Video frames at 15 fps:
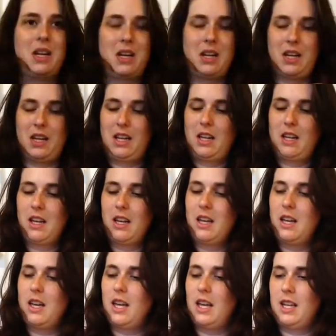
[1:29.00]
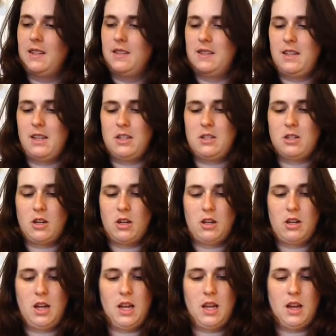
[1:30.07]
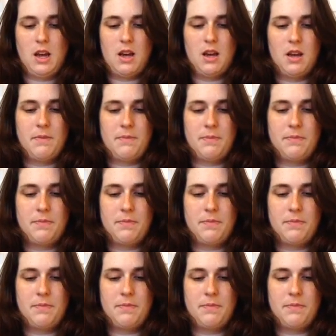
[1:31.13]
on it. It's stitched on a